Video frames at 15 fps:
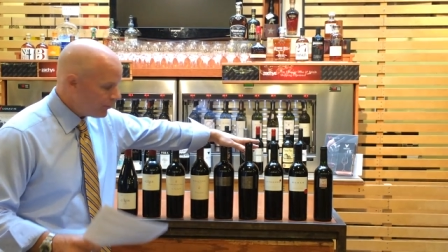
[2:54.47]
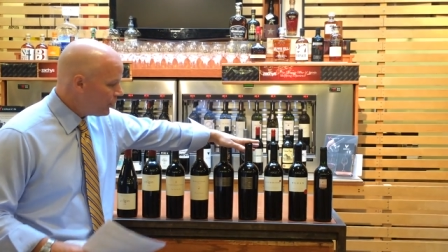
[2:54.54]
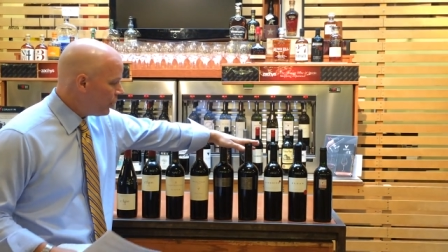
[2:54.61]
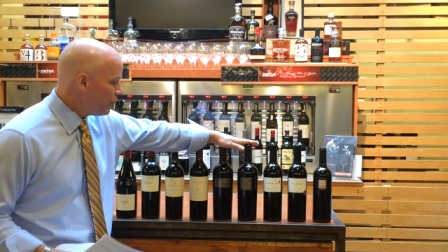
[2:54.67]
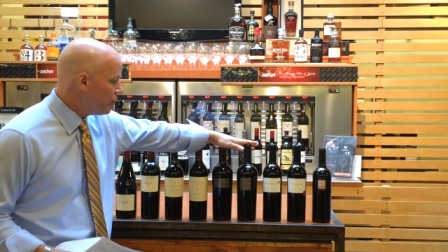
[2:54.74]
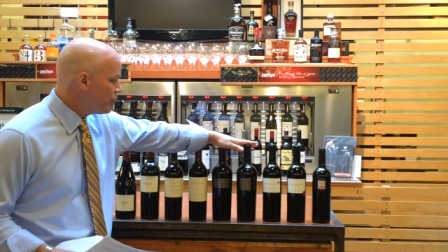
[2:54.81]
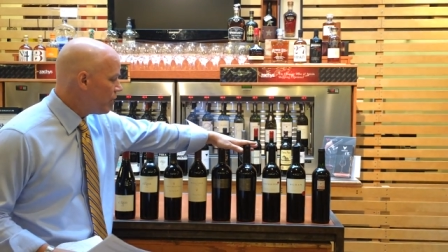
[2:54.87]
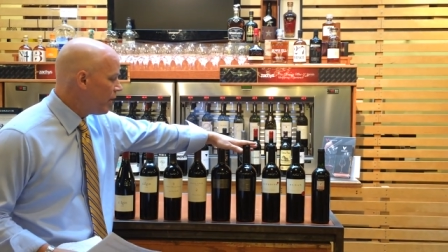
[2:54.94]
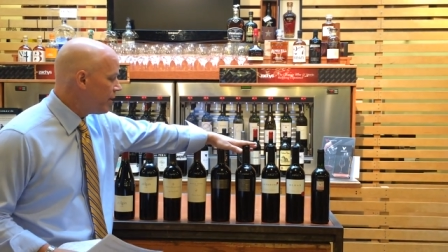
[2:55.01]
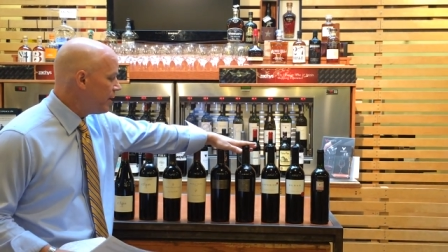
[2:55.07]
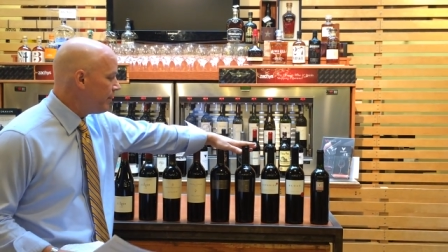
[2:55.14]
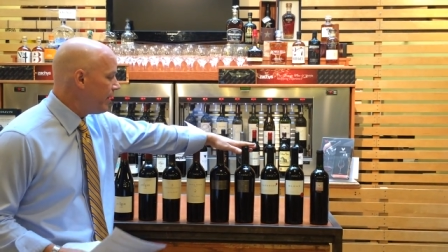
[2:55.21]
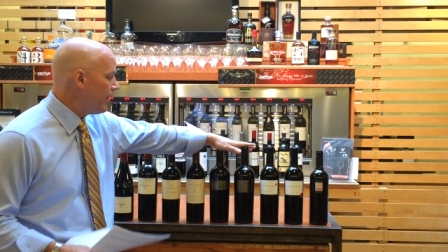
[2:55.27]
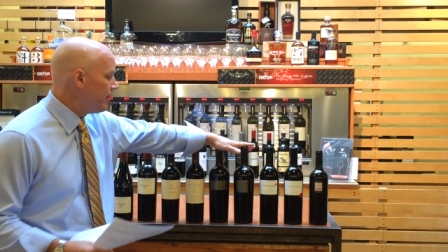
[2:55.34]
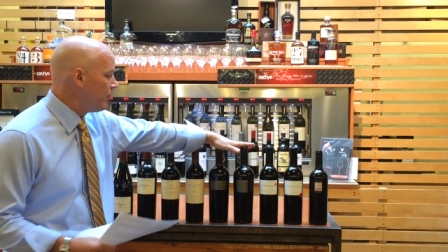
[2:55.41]
you know, you're
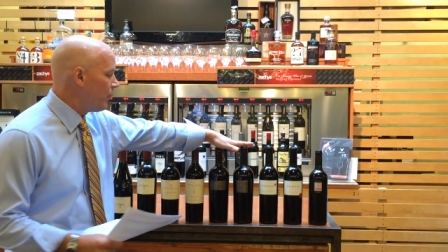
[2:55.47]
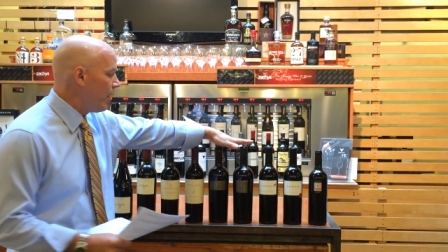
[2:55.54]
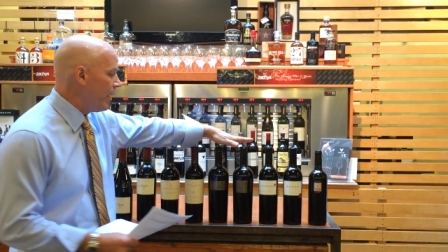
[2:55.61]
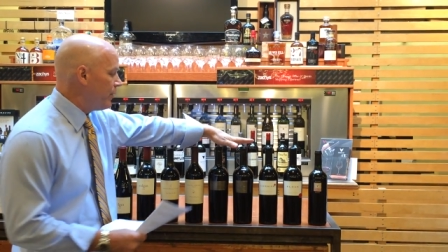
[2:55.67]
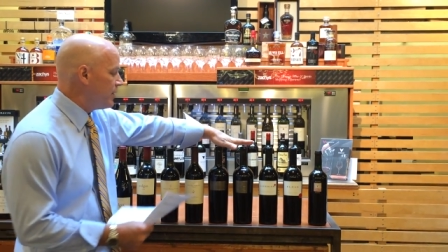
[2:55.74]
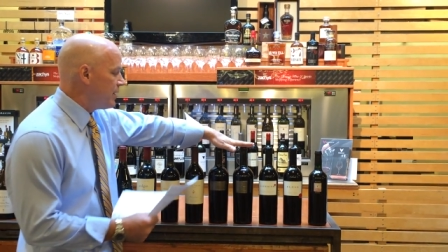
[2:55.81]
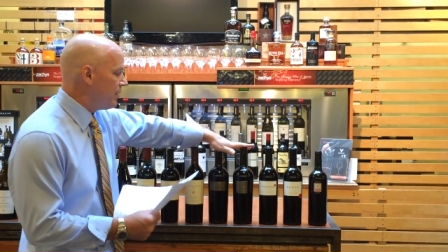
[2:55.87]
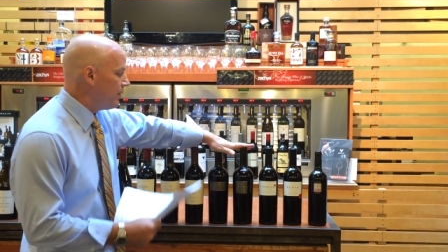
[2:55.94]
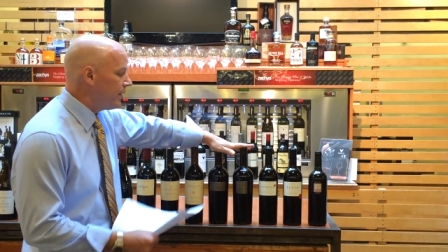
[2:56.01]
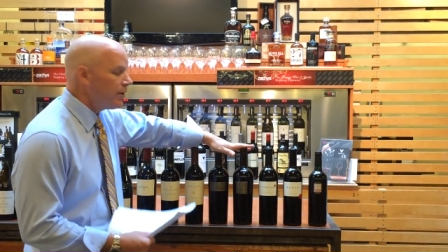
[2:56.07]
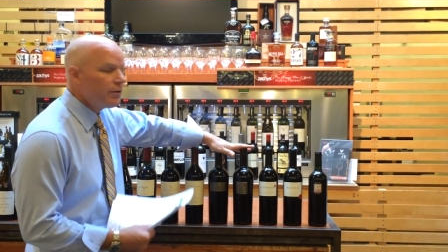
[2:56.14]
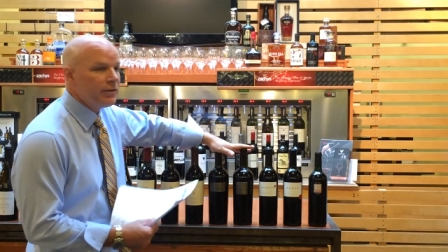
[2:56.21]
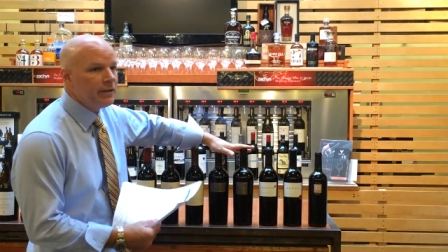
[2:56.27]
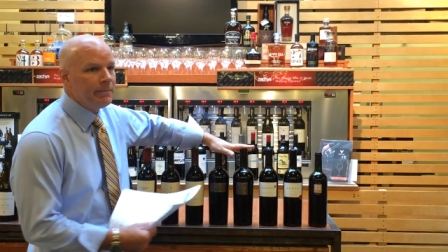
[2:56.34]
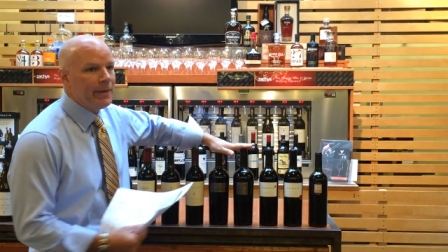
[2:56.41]
talking about wineries that
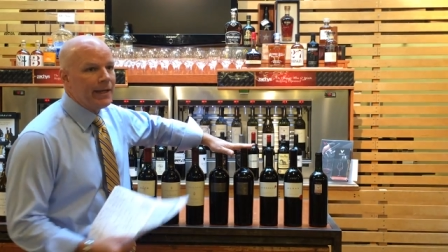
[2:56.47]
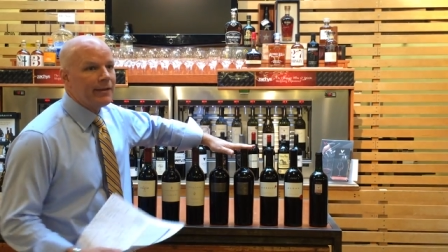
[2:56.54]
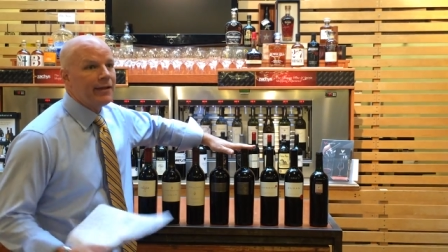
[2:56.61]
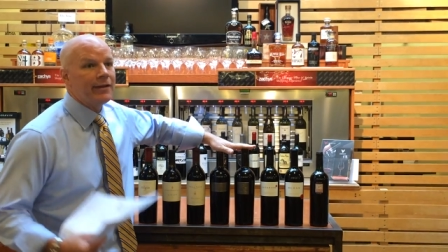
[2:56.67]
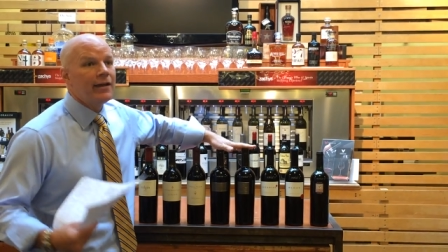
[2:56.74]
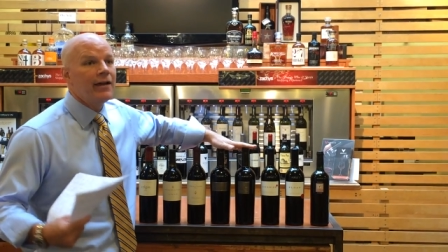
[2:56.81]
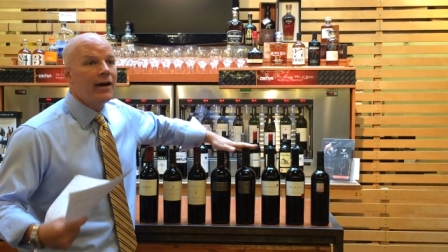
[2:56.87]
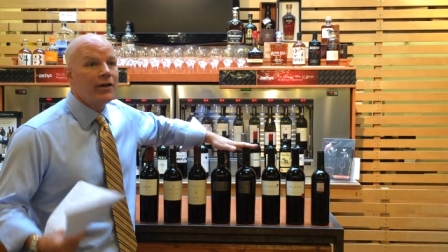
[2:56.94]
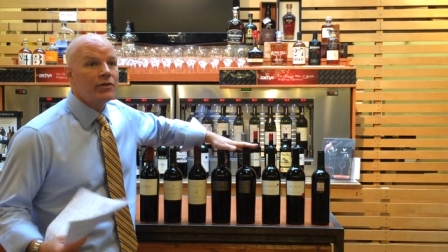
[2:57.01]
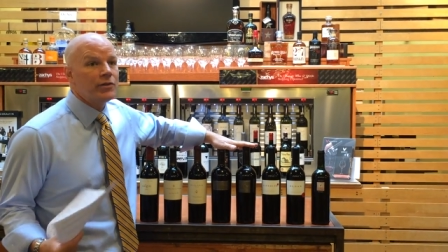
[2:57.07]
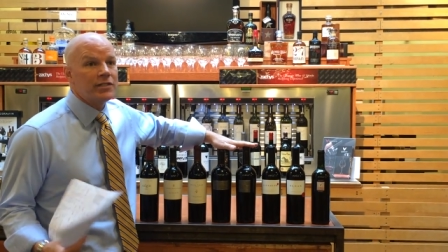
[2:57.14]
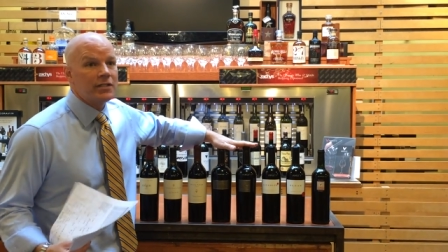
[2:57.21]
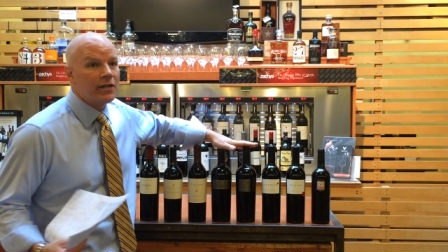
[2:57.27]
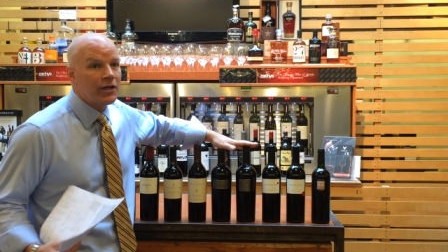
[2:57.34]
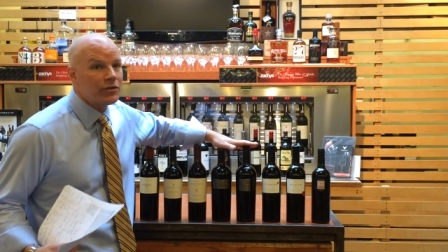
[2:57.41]
literally make like
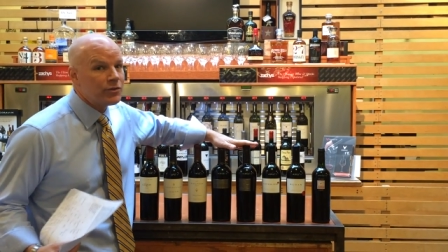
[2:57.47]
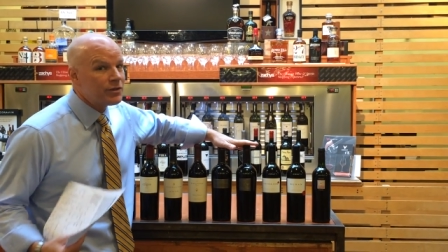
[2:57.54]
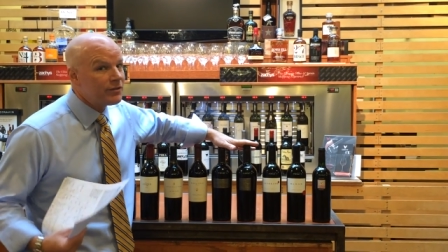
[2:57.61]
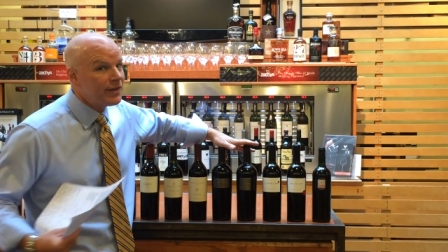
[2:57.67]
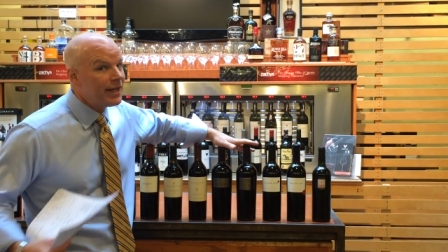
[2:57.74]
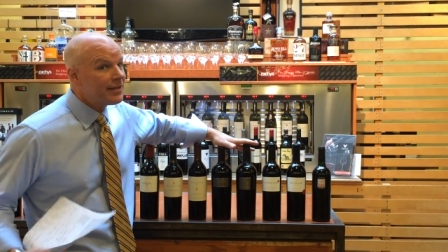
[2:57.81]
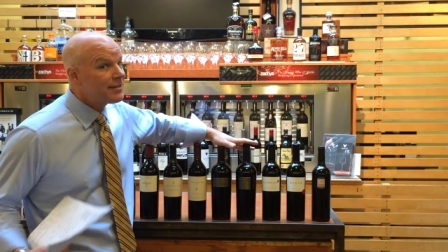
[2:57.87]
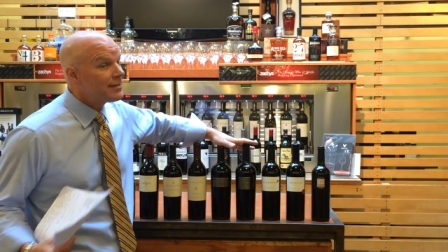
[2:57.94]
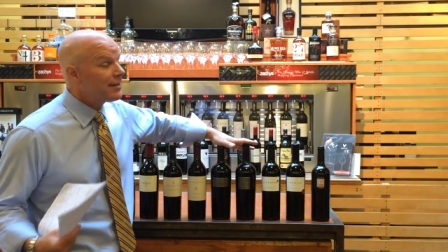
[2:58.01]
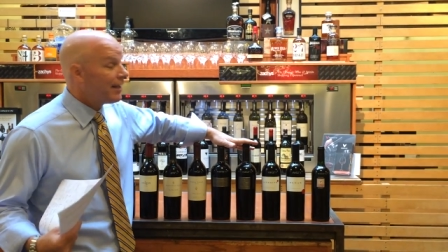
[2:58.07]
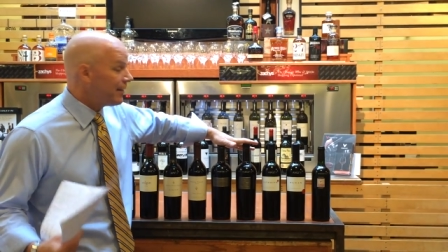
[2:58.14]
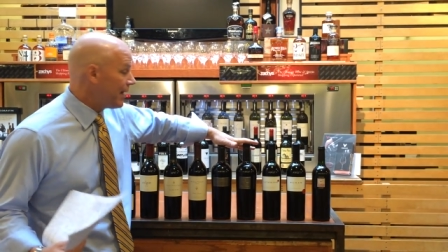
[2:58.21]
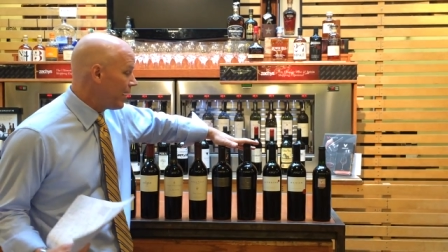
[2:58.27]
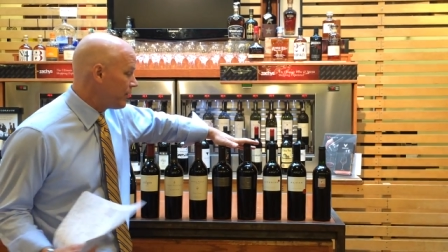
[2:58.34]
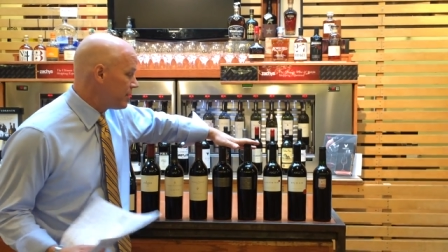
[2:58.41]
hundreds and hundreds of cases,
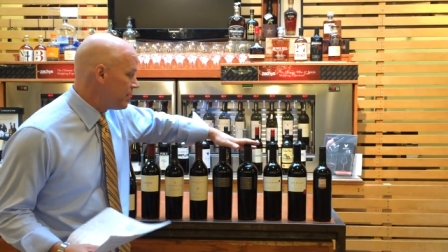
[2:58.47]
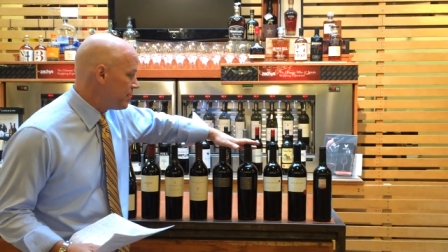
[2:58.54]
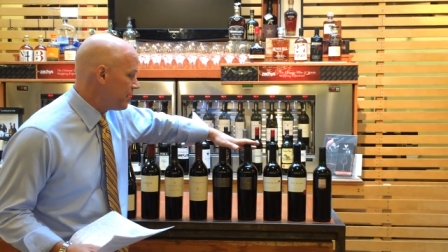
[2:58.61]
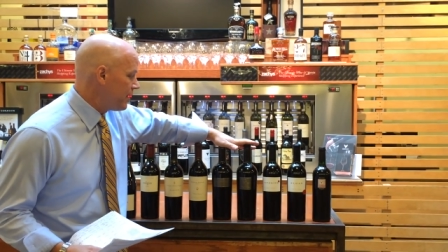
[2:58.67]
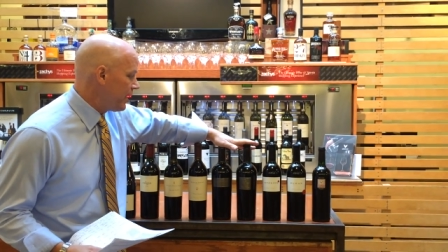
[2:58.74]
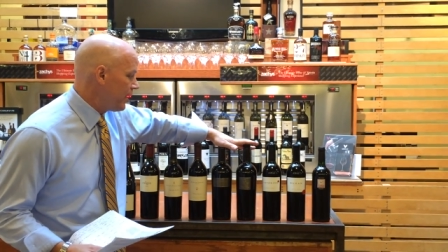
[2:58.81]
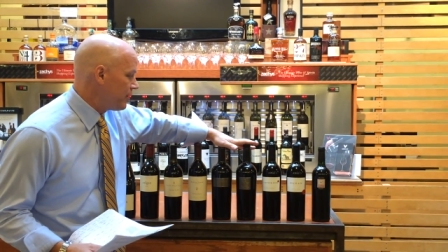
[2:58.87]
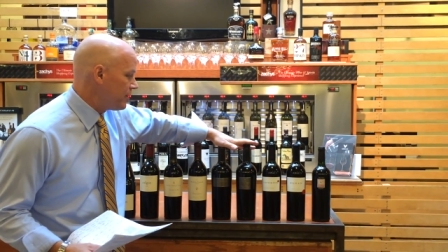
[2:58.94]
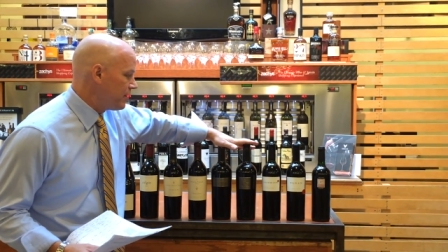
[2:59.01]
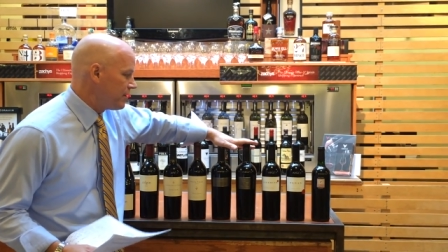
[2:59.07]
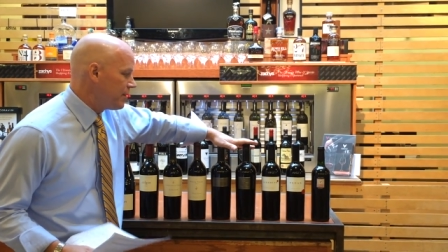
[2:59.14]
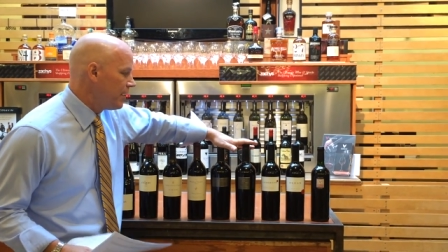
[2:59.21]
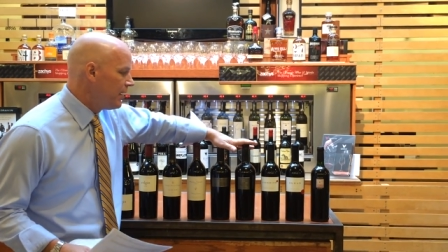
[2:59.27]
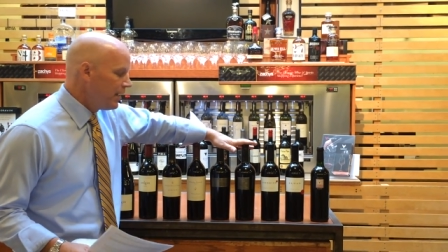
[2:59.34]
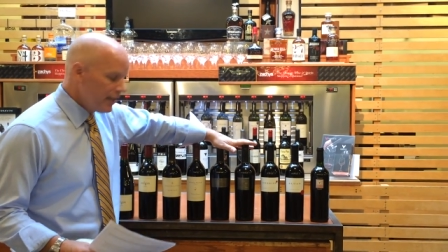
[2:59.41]
not thousands and
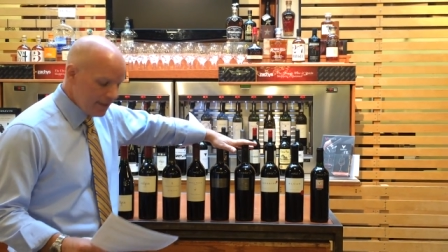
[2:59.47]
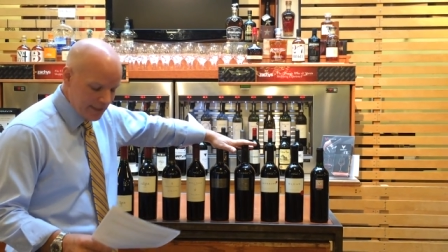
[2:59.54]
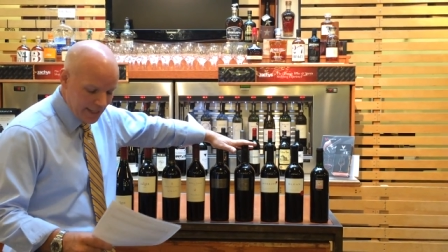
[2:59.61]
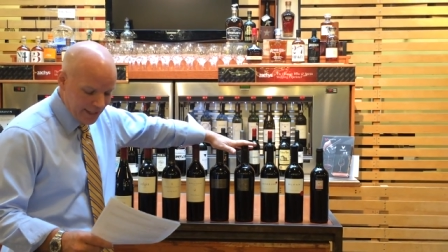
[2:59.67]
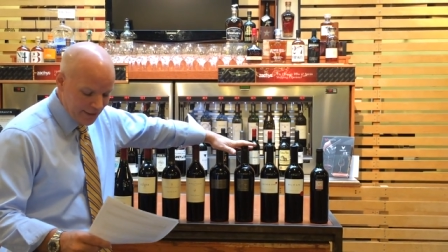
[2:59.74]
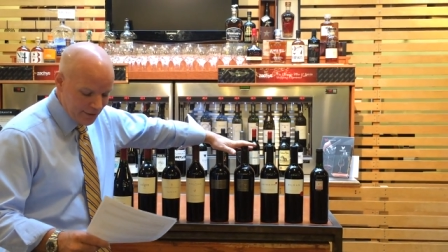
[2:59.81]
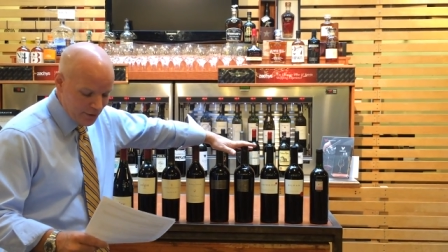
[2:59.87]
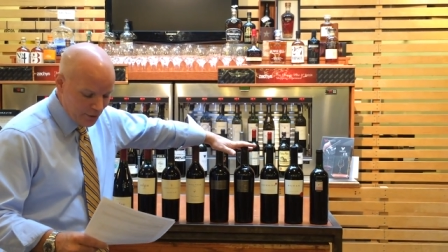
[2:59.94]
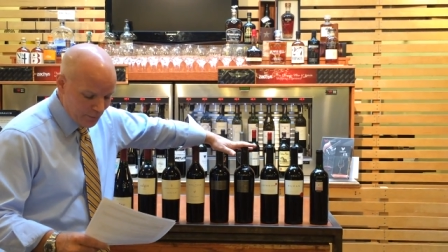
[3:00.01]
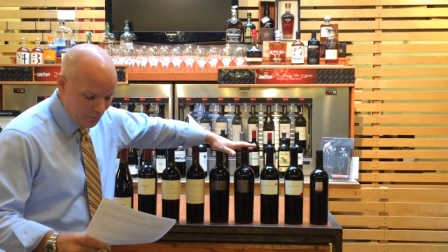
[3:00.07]
thousands. Then,